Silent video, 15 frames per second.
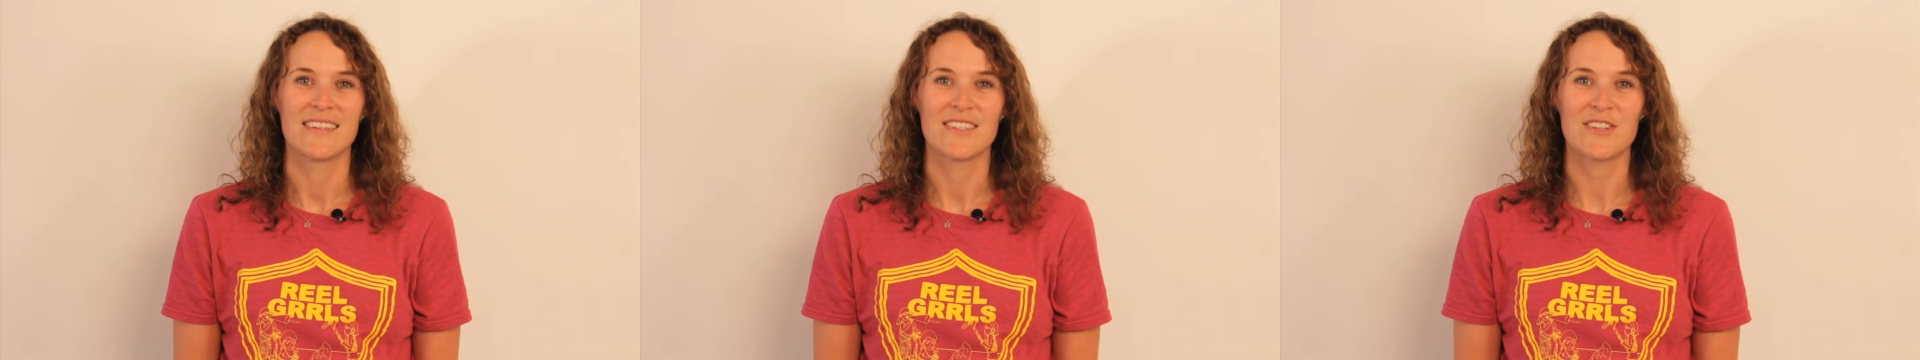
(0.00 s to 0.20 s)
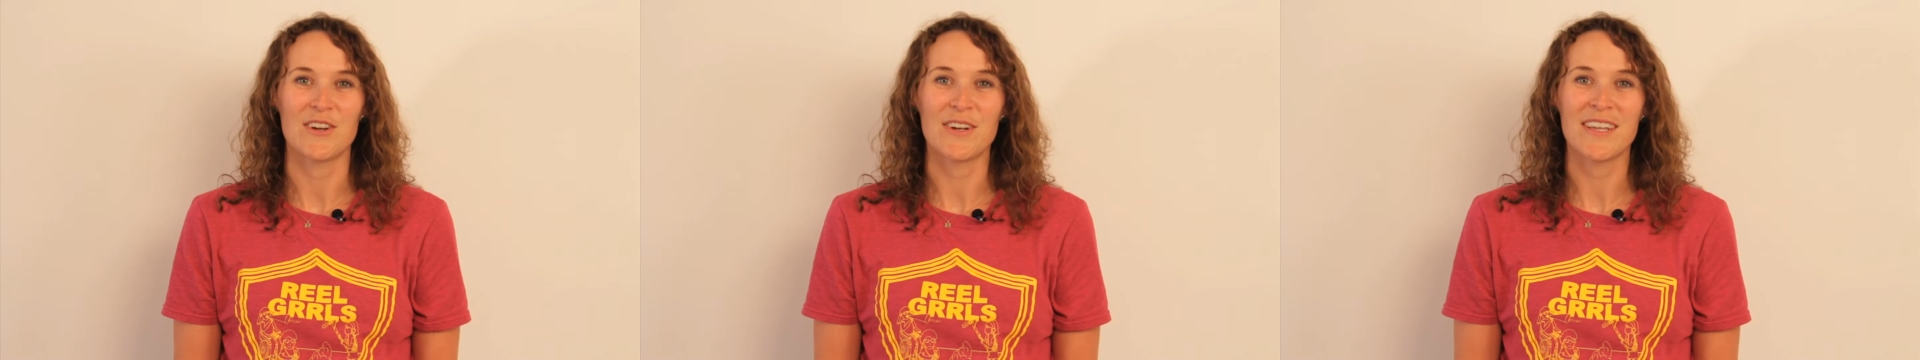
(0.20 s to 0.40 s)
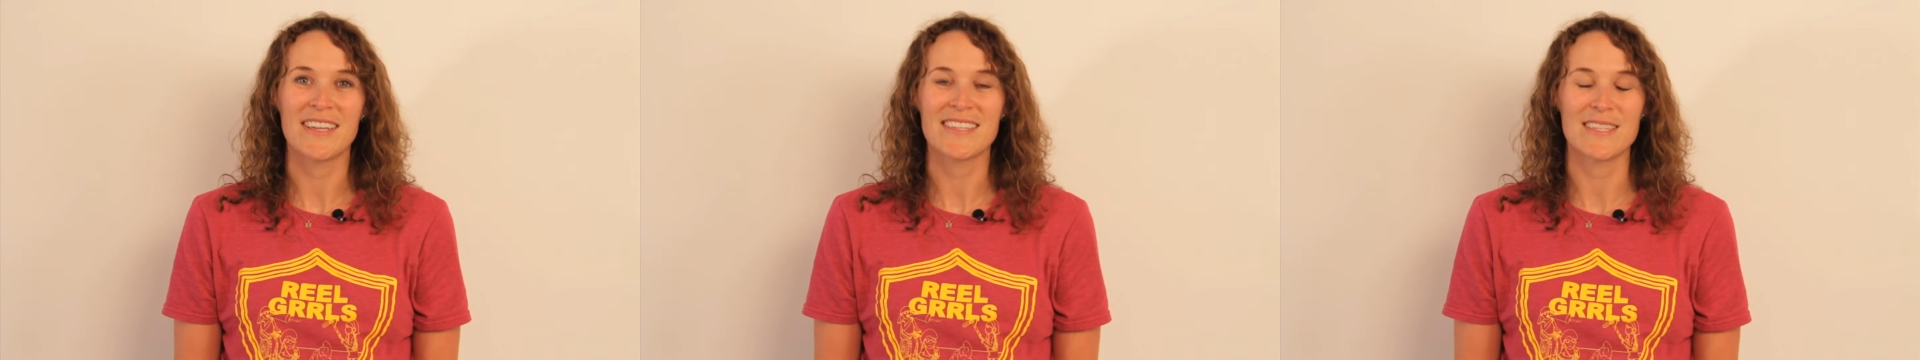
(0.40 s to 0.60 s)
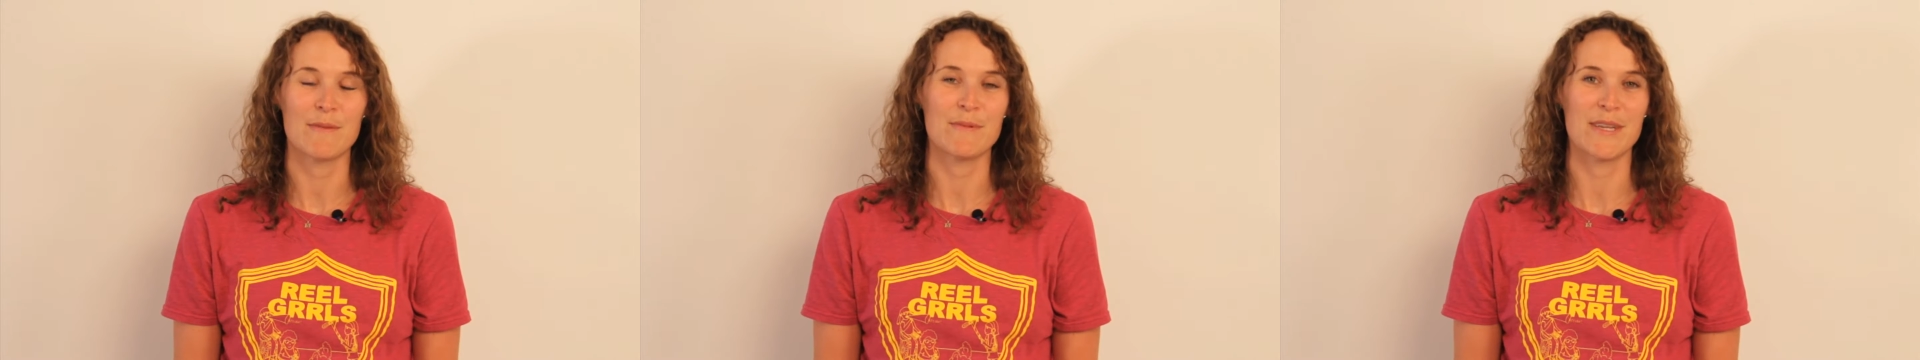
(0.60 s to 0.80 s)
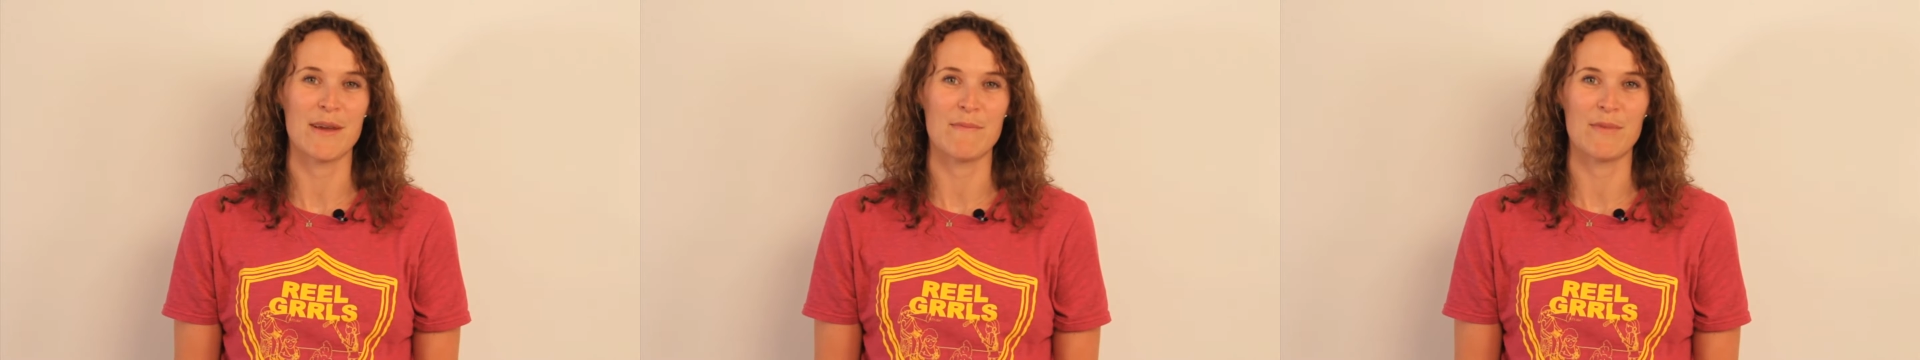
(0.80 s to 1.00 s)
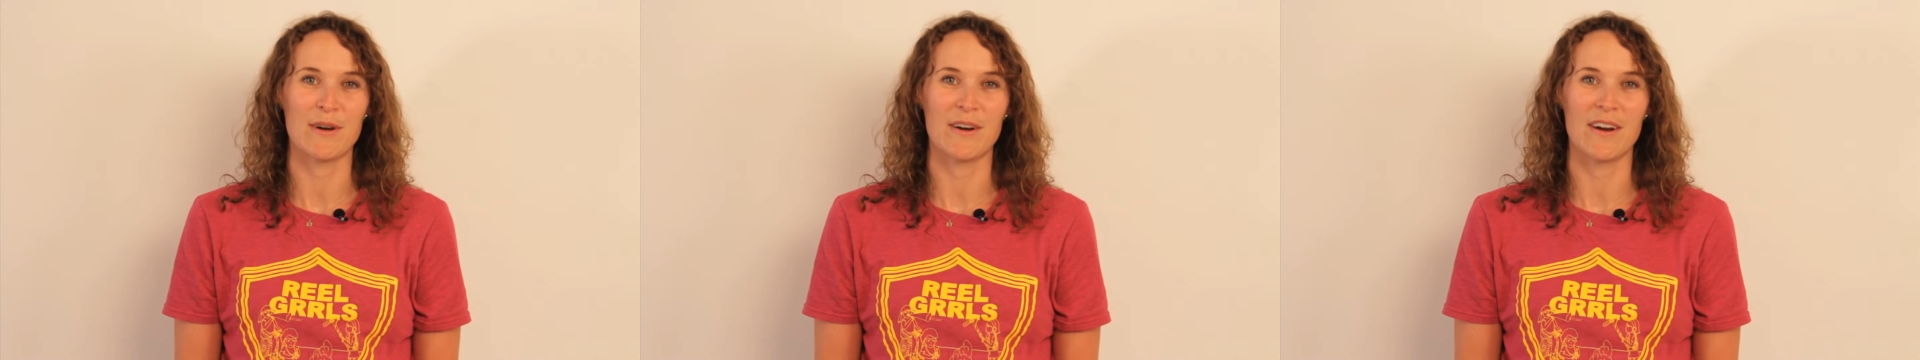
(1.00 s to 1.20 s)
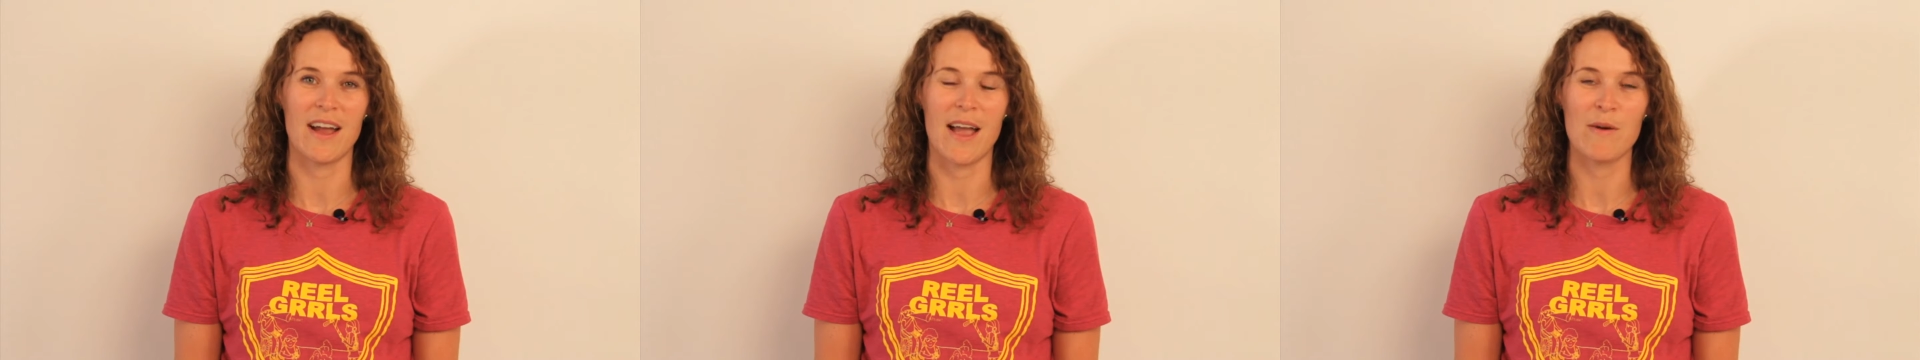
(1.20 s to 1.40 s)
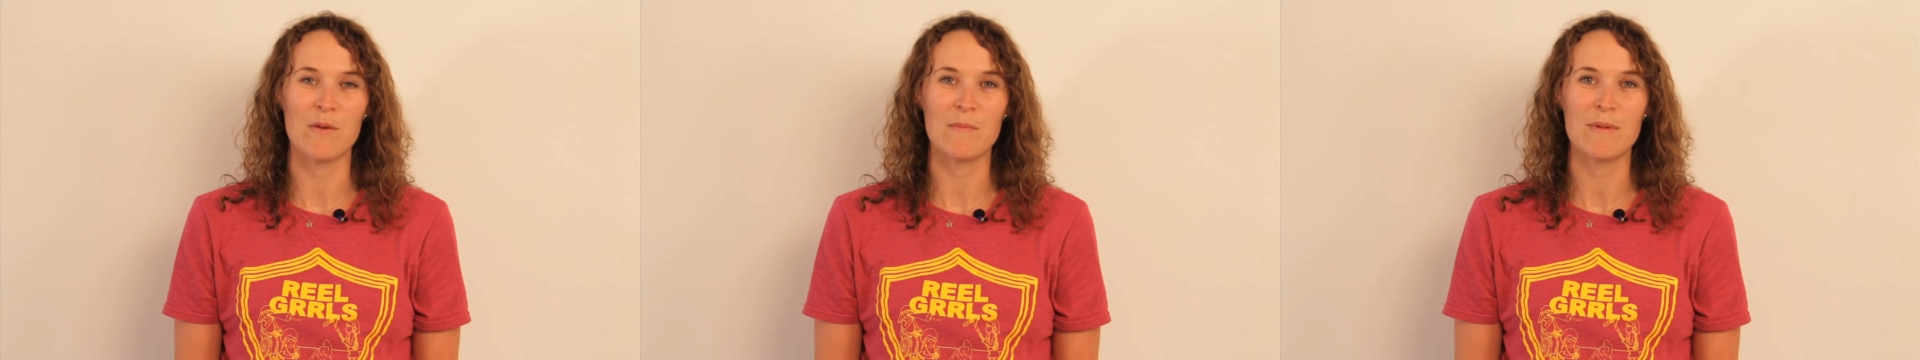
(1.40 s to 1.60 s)
Starting in September,
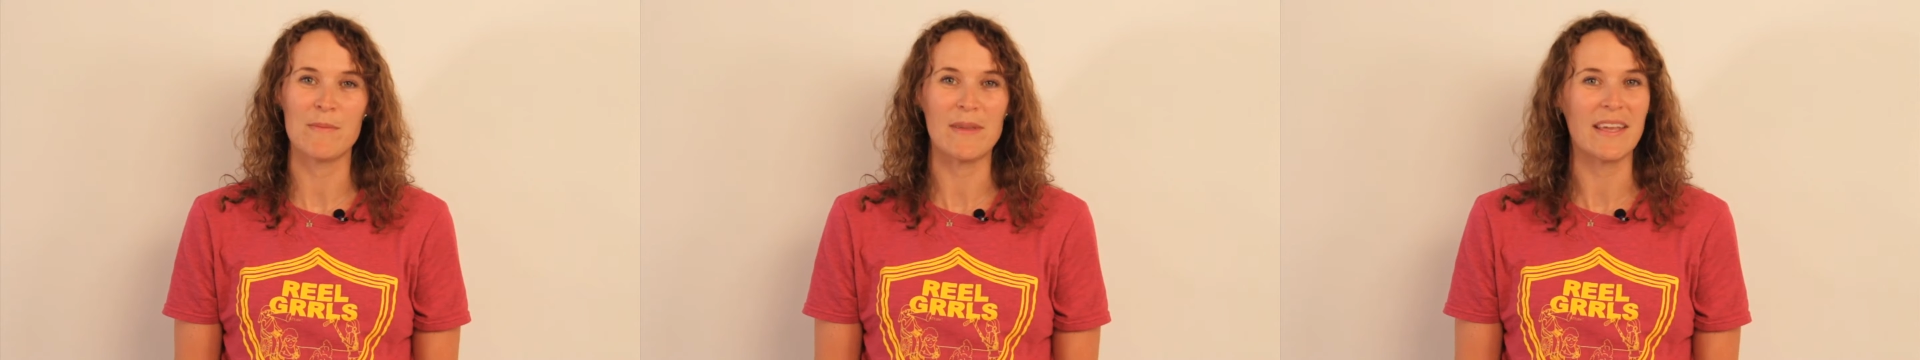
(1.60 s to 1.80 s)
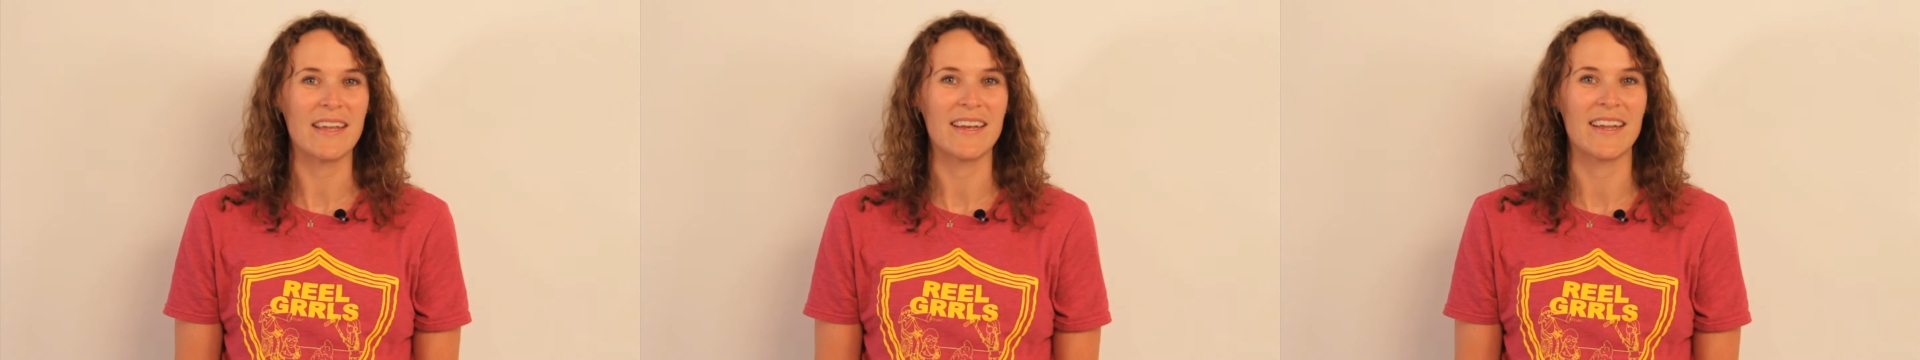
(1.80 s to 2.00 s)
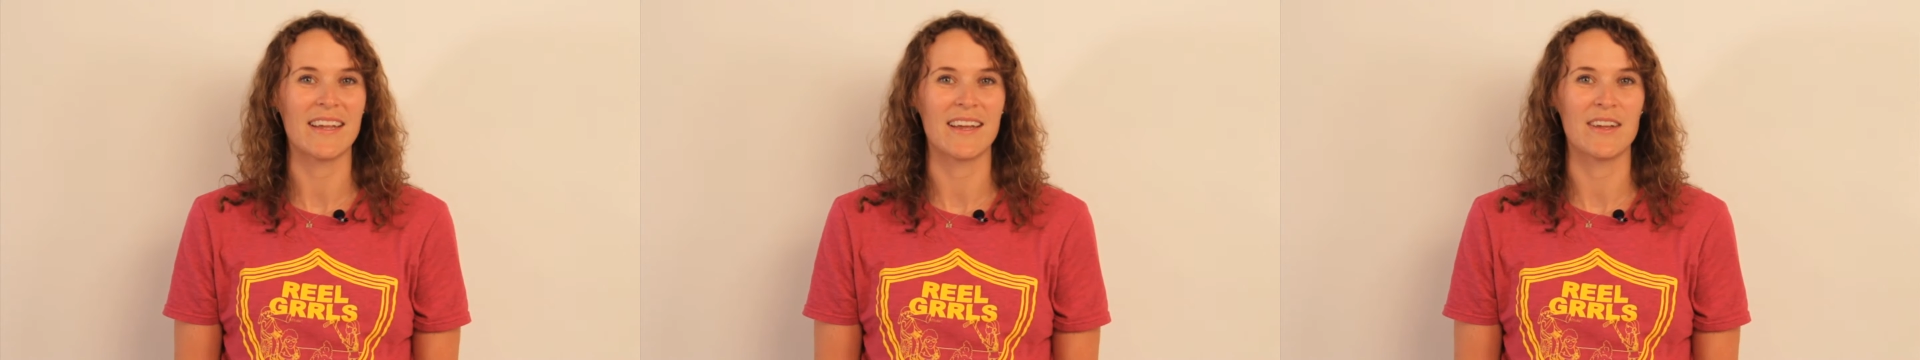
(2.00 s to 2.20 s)
I will be beginning